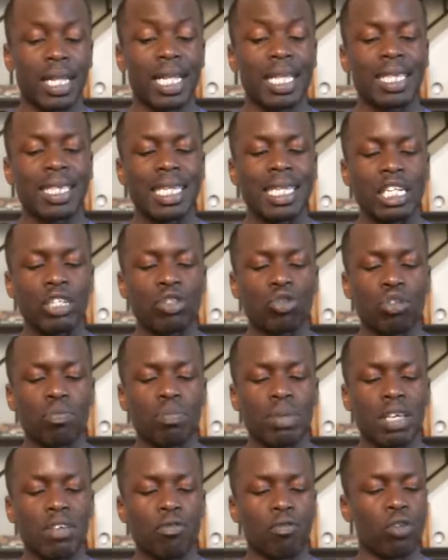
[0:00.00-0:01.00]
This would
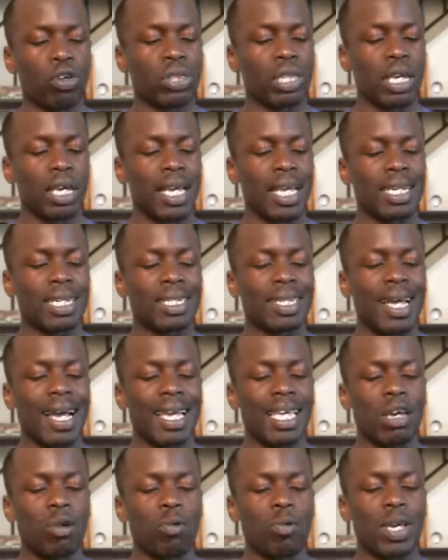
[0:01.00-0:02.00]
be for the
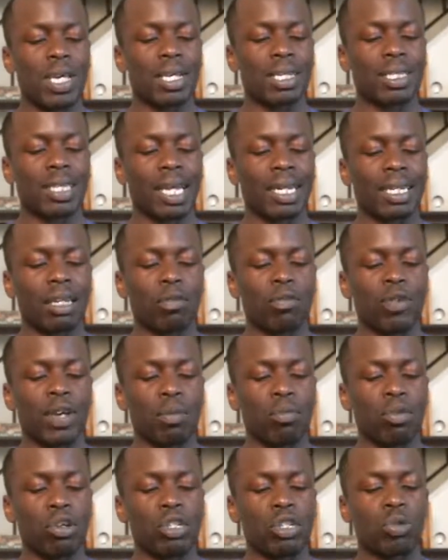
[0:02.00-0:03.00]
entire week starting
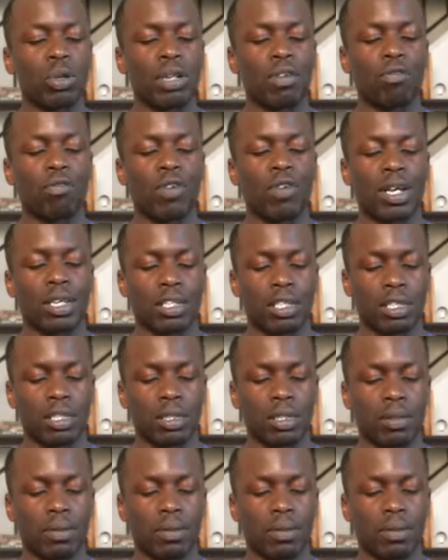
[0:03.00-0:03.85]
February 21st.